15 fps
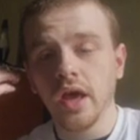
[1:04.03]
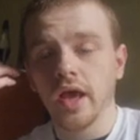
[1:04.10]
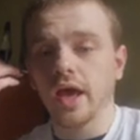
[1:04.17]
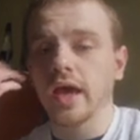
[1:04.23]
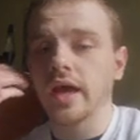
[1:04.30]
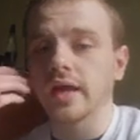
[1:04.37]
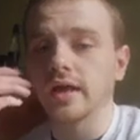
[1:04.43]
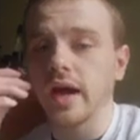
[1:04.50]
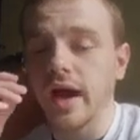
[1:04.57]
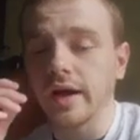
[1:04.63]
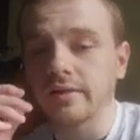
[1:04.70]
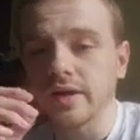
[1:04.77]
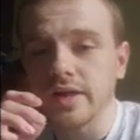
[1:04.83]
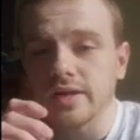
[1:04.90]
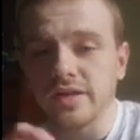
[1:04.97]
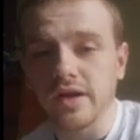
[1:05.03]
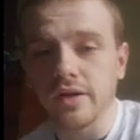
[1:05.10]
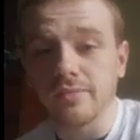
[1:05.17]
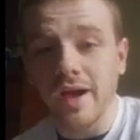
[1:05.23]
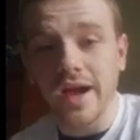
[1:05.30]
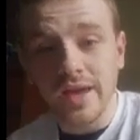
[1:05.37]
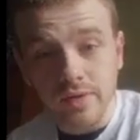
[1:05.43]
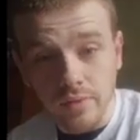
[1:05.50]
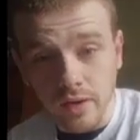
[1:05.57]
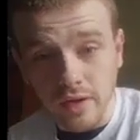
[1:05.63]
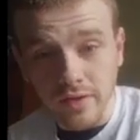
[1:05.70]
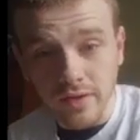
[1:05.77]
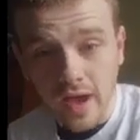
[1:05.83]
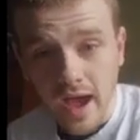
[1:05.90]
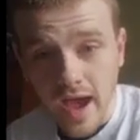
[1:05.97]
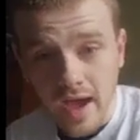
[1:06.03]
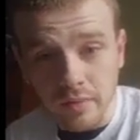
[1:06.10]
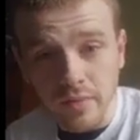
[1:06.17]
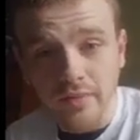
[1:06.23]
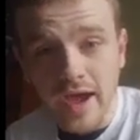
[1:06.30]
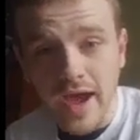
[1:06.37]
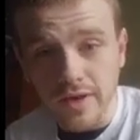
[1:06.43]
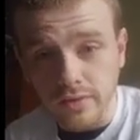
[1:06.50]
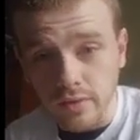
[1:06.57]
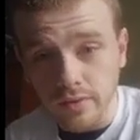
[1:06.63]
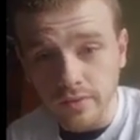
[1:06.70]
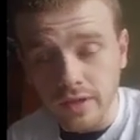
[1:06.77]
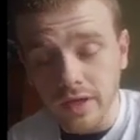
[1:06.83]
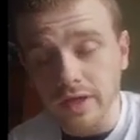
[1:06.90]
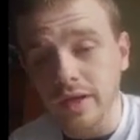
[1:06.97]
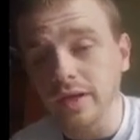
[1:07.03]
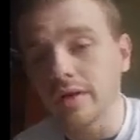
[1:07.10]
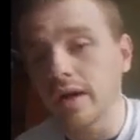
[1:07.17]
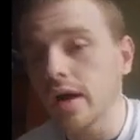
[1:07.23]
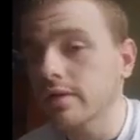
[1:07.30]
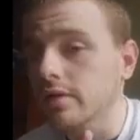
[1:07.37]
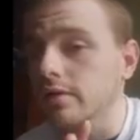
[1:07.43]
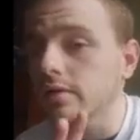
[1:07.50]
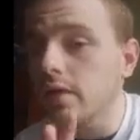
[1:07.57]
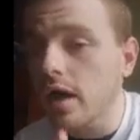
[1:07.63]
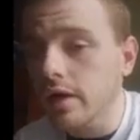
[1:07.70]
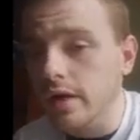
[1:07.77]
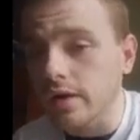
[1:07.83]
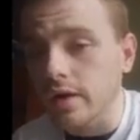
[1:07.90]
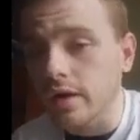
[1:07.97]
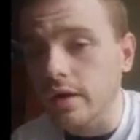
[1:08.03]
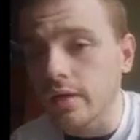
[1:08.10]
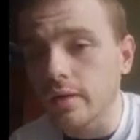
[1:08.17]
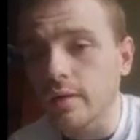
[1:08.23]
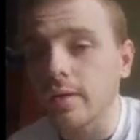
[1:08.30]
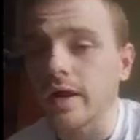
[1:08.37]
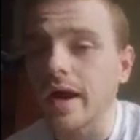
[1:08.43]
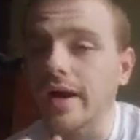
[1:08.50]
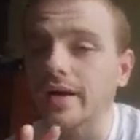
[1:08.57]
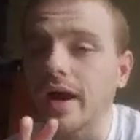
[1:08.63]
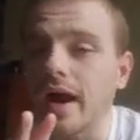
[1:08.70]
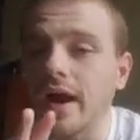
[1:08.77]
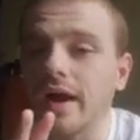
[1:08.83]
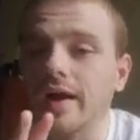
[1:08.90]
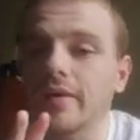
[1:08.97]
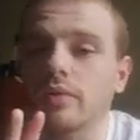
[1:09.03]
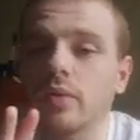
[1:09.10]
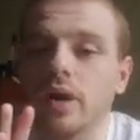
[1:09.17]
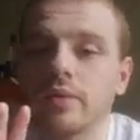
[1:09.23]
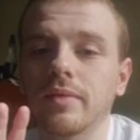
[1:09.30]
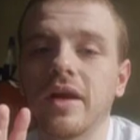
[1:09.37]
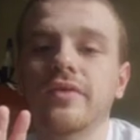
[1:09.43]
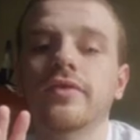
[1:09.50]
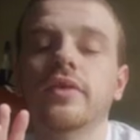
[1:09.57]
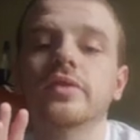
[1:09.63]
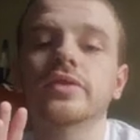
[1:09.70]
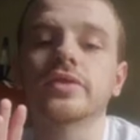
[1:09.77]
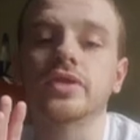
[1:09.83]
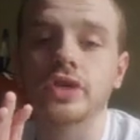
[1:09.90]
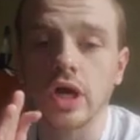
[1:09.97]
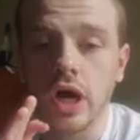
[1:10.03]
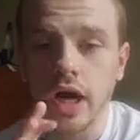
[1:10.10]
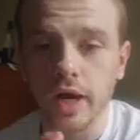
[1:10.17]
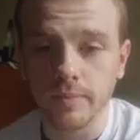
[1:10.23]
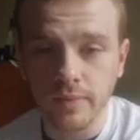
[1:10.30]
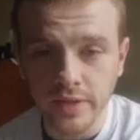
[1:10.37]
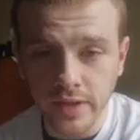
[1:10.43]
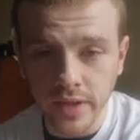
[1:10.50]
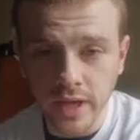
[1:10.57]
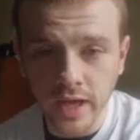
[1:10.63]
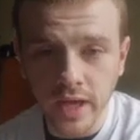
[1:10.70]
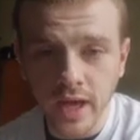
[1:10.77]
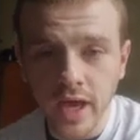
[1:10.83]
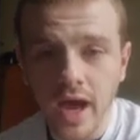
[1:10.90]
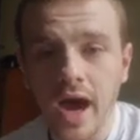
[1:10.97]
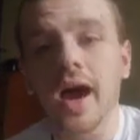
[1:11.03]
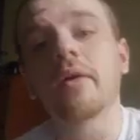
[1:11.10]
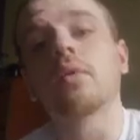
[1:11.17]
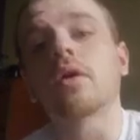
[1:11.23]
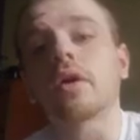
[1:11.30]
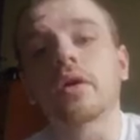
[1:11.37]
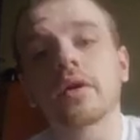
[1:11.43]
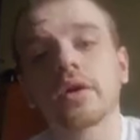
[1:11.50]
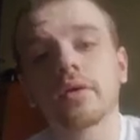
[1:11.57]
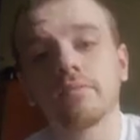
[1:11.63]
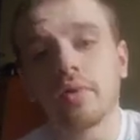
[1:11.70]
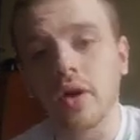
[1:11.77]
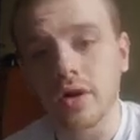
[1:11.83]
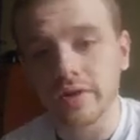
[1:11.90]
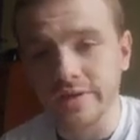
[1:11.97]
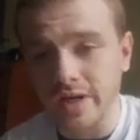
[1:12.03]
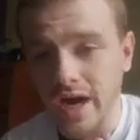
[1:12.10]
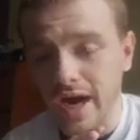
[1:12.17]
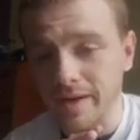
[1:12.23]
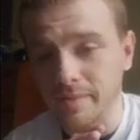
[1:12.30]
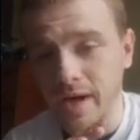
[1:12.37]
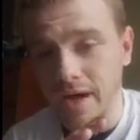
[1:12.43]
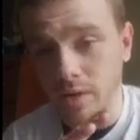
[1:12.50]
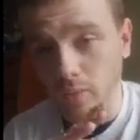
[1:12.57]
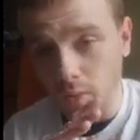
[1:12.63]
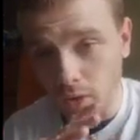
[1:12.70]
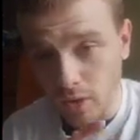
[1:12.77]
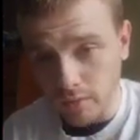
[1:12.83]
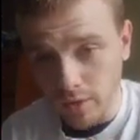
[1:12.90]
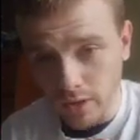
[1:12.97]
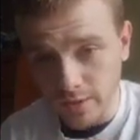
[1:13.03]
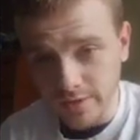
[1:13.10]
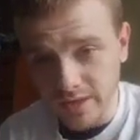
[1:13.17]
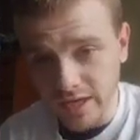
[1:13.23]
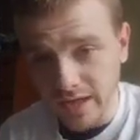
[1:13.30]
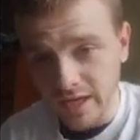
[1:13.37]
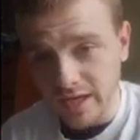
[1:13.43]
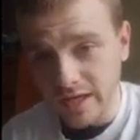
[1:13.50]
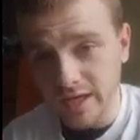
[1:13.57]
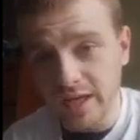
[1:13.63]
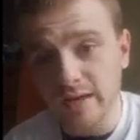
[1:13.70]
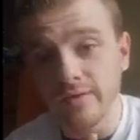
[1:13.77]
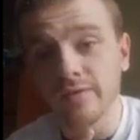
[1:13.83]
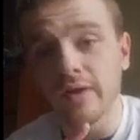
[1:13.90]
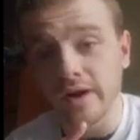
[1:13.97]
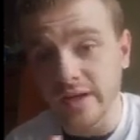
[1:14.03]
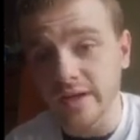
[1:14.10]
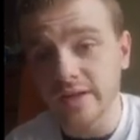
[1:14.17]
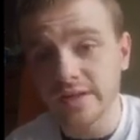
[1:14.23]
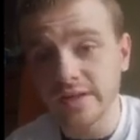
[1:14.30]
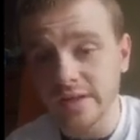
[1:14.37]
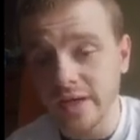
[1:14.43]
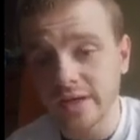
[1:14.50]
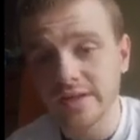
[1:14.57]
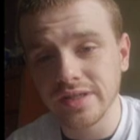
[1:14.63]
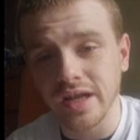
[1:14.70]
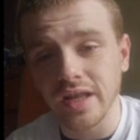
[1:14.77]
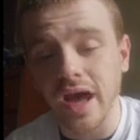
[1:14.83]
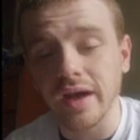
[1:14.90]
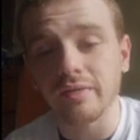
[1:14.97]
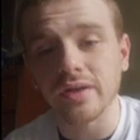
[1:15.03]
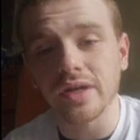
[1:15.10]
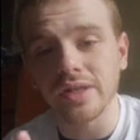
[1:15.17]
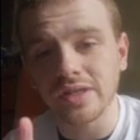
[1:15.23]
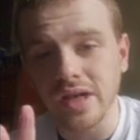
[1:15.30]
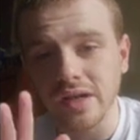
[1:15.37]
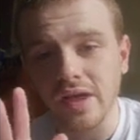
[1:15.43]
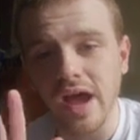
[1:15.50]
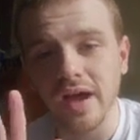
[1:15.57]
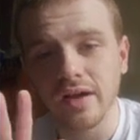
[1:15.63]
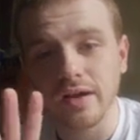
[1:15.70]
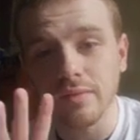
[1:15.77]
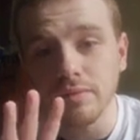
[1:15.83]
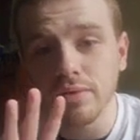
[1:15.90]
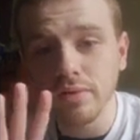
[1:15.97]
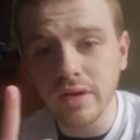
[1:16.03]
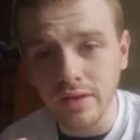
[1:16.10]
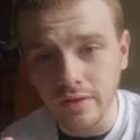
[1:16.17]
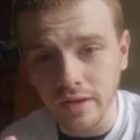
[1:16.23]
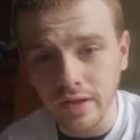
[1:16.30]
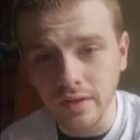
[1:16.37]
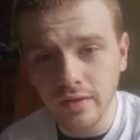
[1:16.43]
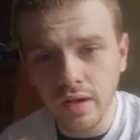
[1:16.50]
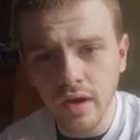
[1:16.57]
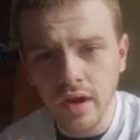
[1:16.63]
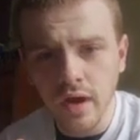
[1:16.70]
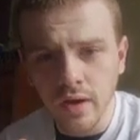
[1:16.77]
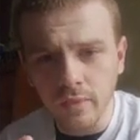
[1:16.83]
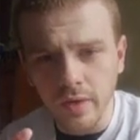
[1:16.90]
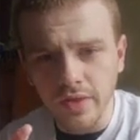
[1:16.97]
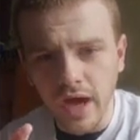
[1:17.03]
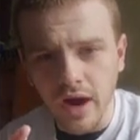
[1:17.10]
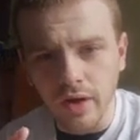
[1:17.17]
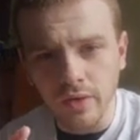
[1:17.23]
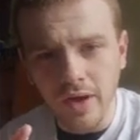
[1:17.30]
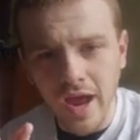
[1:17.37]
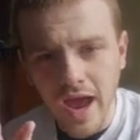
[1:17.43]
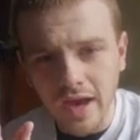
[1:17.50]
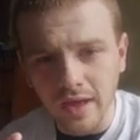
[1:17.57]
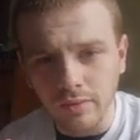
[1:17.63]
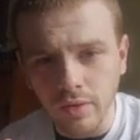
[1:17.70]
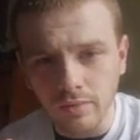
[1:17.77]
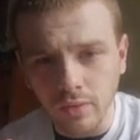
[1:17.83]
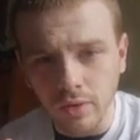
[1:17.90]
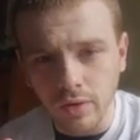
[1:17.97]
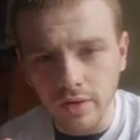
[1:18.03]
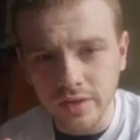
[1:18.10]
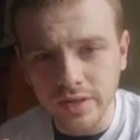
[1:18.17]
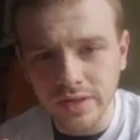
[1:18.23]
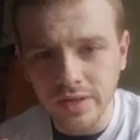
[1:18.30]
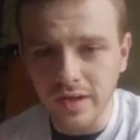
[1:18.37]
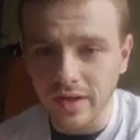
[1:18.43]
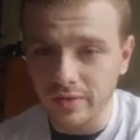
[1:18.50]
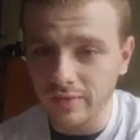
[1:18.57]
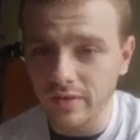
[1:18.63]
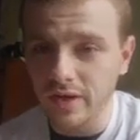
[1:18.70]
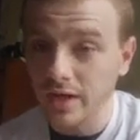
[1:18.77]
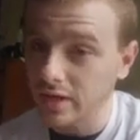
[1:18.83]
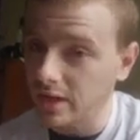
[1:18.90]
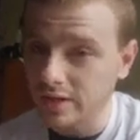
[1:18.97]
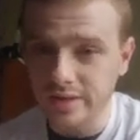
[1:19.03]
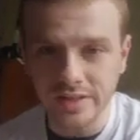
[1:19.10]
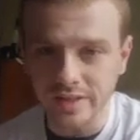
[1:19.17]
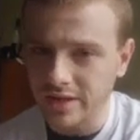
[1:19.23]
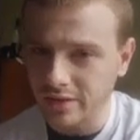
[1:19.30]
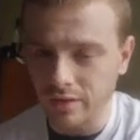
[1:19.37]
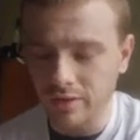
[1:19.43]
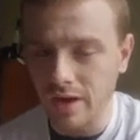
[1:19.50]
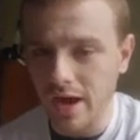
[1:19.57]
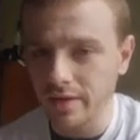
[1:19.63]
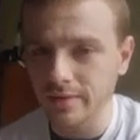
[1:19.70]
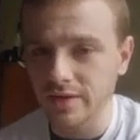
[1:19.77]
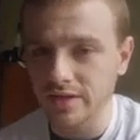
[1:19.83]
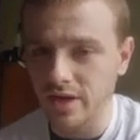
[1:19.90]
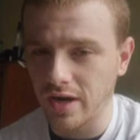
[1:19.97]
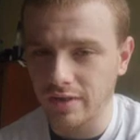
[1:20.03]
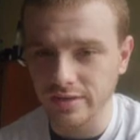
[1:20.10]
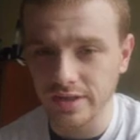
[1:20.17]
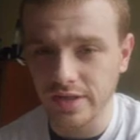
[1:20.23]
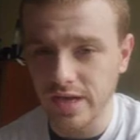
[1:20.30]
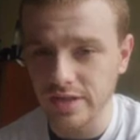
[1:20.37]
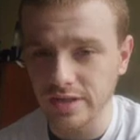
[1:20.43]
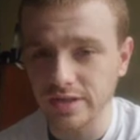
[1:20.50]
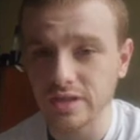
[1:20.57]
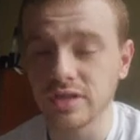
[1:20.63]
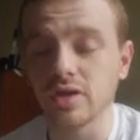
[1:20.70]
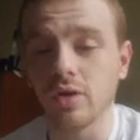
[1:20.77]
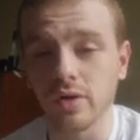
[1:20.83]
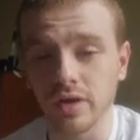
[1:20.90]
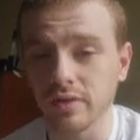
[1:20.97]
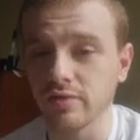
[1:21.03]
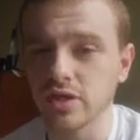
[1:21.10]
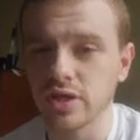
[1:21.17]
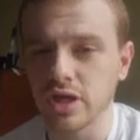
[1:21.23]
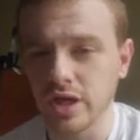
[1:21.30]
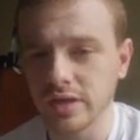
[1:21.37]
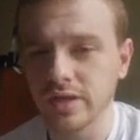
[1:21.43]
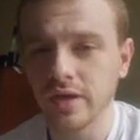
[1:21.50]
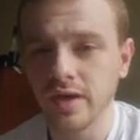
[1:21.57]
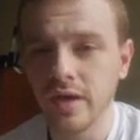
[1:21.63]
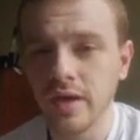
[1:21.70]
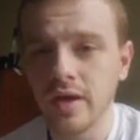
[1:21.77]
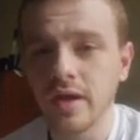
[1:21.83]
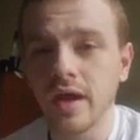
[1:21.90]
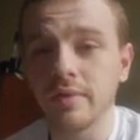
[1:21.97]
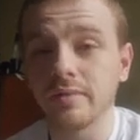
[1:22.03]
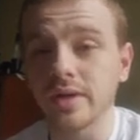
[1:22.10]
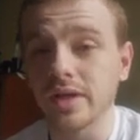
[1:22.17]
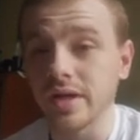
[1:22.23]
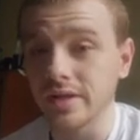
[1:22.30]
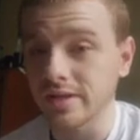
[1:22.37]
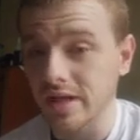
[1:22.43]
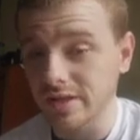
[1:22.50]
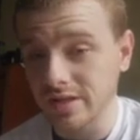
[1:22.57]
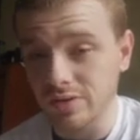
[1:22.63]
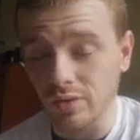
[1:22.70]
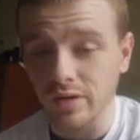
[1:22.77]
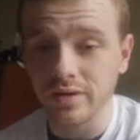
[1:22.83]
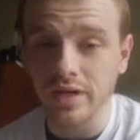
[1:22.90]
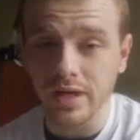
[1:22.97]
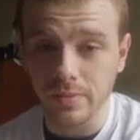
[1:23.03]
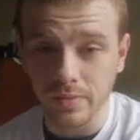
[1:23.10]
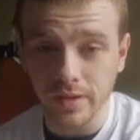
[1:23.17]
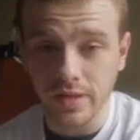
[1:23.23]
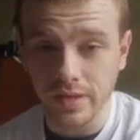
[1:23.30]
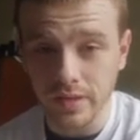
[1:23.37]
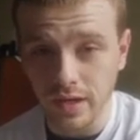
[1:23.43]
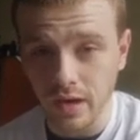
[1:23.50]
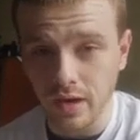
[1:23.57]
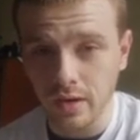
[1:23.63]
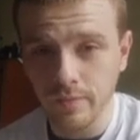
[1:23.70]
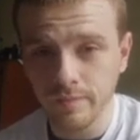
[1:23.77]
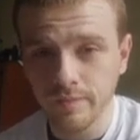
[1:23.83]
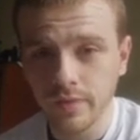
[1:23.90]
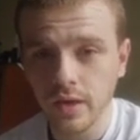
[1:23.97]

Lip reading: And I'm going to tell you my experience that I had with atrophying not too long ago when I got one of my first jobs. I work part-time at a Walmart, and it fucking sucks. And I'm going to say that completely without any remorse if it gets seen or not, because honestly I just don't give a shit, because that story takes place there.